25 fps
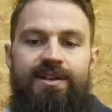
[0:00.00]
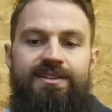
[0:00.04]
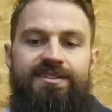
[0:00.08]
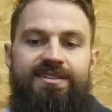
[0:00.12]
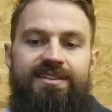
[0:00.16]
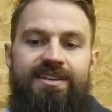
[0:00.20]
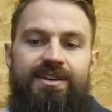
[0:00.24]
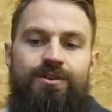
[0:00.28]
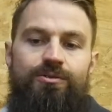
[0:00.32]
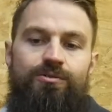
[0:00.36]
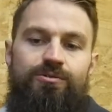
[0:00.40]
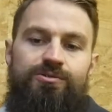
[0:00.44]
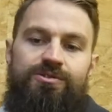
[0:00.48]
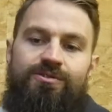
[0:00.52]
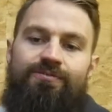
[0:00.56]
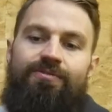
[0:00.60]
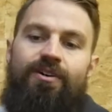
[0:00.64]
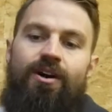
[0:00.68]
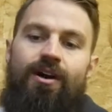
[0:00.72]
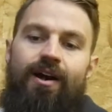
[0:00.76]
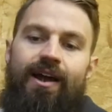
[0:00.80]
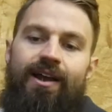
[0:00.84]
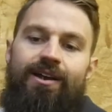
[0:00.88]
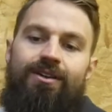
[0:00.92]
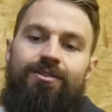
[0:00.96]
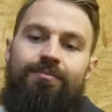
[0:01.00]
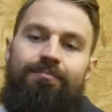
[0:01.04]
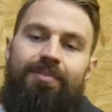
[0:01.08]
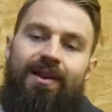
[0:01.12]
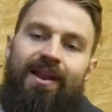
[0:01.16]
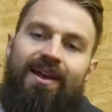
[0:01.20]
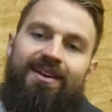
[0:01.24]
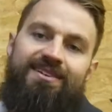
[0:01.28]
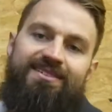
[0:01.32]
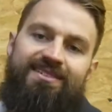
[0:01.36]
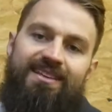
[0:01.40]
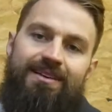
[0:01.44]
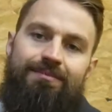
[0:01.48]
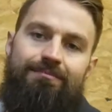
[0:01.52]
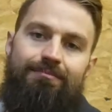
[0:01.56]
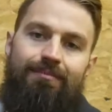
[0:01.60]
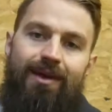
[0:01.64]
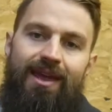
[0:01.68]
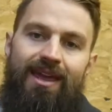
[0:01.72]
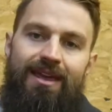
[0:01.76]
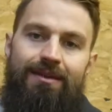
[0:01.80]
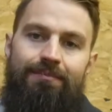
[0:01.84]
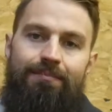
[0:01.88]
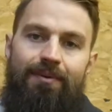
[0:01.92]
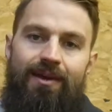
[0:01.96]
skills of high complexity
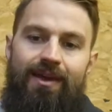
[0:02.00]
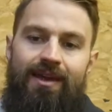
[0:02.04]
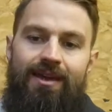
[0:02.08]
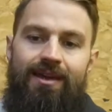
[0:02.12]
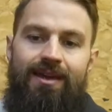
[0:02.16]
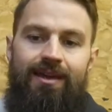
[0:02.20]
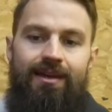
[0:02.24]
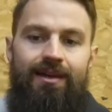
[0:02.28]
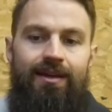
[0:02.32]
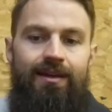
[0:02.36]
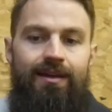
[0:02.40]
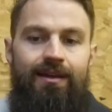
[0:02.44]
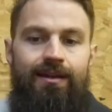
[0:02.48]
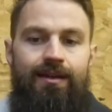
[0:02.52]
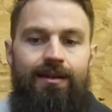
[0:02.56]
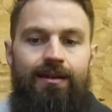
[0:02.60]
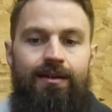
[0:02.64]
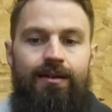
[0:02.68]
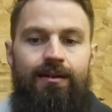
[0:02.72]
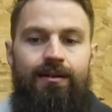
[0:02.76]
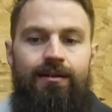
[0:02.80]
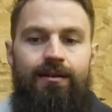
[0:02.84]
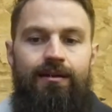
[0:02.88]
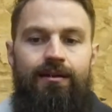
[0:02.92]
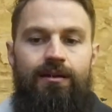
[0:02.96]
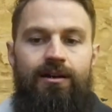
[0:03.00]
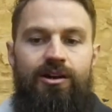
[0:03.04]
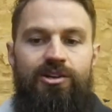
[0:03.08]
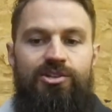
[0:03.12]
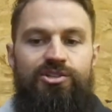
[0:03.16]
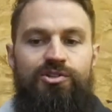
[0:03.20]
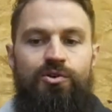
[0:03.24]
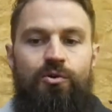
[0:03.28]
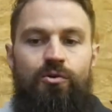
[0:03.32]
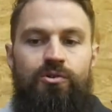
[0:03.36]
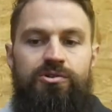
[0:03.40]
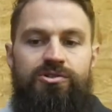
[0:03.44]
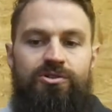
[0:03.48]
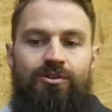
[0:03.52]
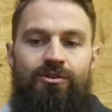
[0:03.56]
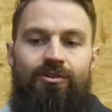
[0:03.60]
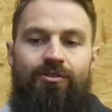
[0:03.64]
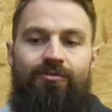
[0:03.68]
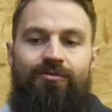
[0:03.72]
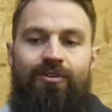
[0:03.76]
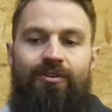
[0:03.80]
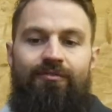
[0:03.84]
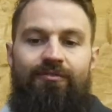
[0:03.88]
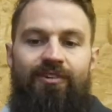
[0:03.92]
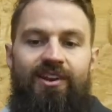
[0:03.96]
may be a source
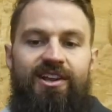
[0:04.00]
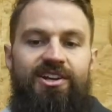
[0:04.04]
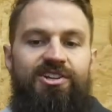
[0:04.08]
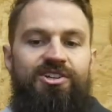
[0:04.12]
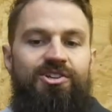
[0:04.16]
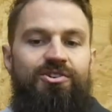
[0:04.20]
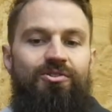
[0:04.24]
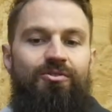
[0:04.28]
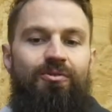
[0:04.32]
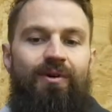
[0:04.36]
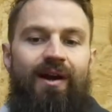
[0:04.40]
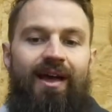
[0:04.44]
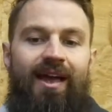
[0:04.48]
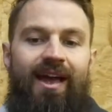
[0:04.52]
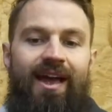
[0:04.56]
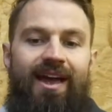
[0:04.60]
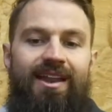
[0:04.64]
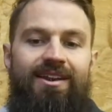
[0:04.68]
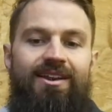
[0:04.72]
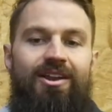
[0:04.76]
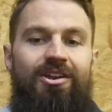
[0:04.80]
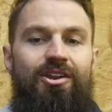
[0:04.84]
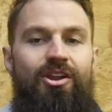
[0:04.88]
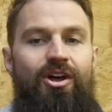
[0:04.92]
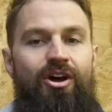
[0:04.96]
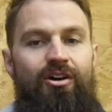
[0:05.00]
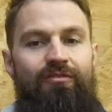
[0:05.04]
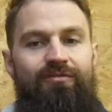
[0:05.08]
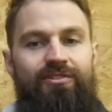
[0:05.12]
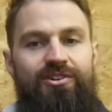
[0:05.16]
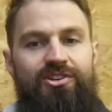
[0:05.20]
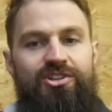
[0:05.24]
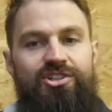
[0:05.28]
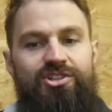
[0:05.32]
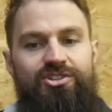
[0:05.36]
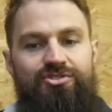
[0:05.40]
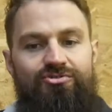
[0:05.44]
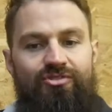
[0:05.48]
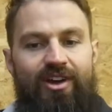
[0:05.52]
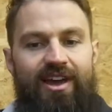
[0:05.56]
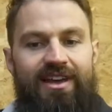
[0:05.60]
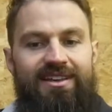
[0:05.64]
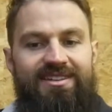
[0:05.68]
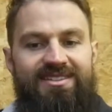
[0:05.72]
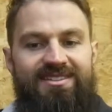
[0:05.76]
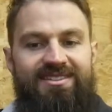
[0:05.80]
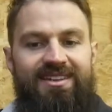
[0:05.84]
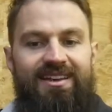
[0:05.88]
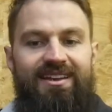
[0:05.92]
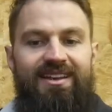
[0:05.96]
of volitional and nervous
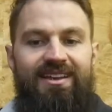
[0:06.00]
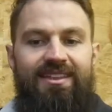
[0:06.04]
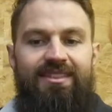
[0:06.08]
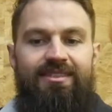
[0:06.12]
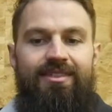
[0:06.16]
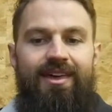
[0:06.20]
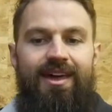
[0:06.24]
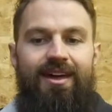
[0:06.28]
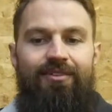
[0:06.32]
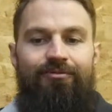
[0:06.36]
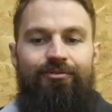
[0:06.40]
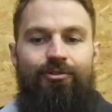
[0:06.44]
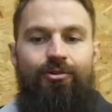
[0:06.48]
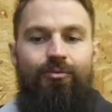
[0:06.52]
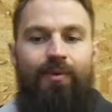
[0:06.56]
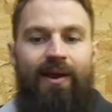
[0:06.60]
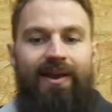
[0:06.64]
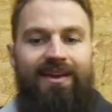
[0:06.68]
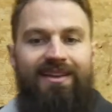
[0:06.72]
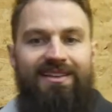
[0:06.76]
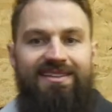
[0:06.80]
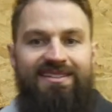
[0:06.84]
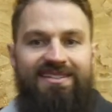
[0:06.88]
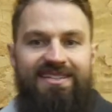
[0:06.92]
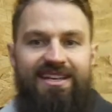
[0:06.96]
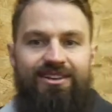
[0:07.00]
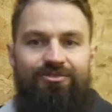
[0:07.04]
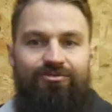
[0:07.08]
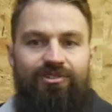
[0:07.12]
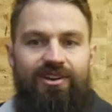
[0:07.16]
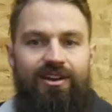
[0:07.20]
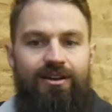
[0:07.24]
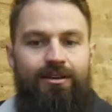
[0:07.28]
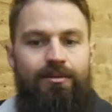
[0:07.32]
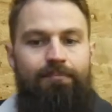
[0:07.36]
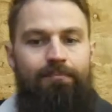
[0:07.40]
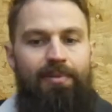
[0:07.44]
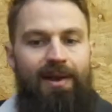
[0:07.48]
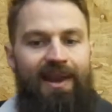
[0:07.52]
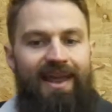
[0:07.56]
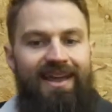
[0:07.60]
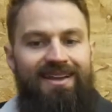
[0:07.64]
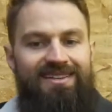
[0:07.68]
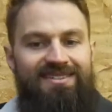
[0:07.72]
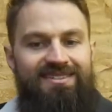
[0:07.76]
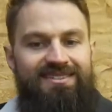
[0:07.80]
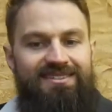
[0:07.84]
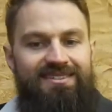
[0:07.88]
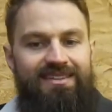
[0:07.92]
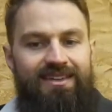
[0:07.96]
stress. Therefore, when considering the
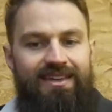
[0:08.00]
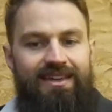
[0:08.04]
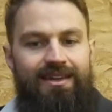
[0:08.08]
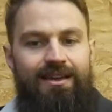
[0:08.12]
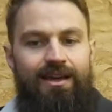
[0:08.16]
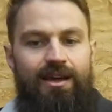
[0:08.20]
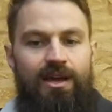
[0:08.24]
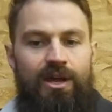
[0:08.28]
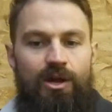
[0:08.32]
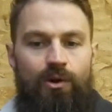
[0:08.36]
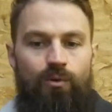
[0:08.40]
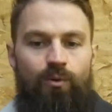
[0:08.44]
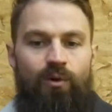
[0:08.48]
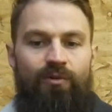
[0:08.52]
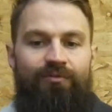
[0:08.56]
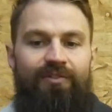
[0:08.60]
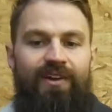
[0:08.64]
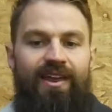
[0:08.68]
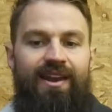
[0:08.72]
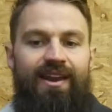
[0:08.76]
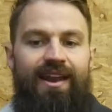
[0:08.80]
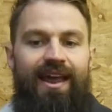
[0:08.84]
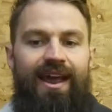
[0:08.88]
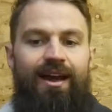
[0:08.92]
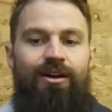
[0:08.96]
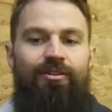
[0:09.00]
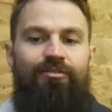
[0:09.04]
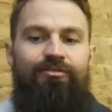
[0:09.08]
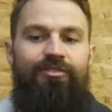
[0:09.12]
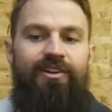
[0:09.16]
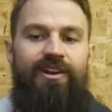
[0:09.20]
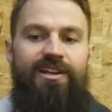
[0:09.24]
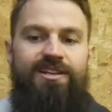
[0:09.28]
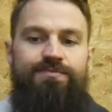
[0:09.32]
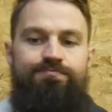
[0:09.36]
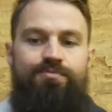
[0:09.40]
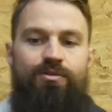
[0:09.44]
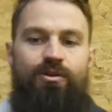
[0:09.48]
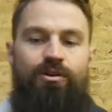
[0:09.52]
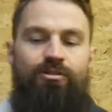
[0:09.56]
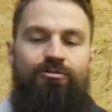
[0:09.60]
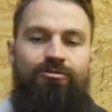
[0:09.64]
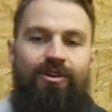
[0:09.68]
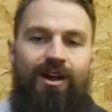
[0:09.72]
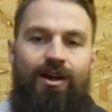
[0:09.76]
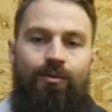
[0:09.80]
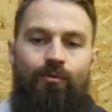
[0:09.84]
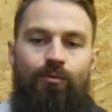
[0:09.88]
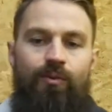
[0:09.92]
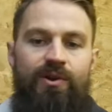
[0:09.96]
complexity within our fitness
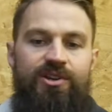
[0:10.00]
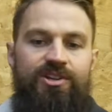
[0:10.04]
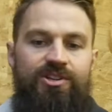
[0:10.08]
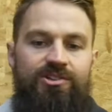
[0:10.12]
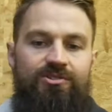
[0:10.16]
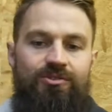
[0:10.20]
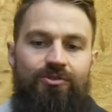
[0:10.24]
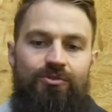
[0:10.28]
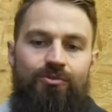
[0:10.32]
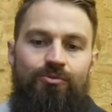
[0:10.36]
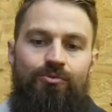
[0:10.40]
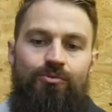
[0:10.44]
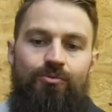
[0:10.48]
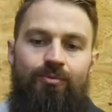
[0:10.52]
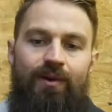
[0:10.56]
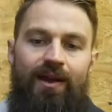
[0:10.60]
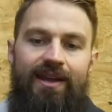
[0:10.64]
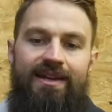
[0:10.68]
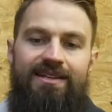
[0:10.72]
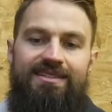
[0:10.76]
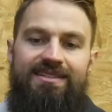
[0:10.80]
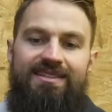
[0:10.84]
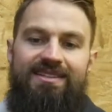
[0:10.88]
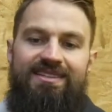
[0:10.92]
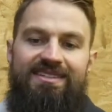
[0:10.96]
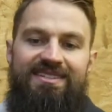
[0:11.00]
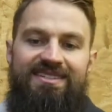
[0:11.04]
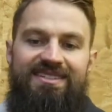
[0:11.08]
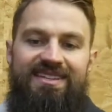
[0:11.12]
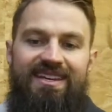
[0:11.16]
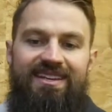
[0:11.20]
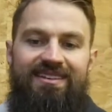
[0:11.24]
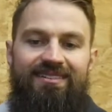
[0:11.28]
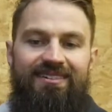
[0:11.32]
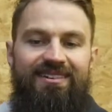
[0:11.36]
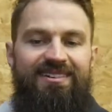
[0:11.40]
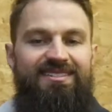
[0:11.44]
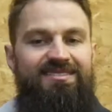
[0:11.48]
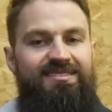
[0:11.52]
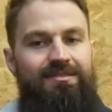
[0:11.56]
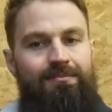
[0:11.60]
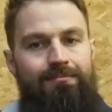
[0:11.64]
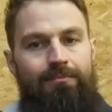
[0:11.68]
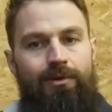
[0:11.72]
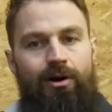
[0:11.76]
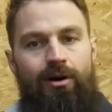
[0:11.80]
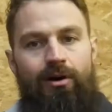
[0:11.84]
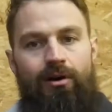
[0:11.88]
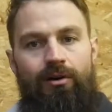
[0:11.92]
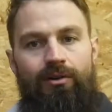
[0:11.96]
program, we should always consider its
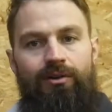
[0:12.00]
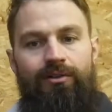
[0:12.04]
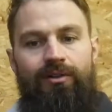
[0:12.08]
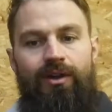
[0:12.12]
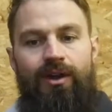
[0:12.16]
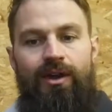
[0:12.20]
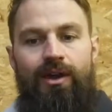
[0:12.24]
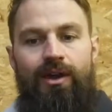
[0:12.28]
demand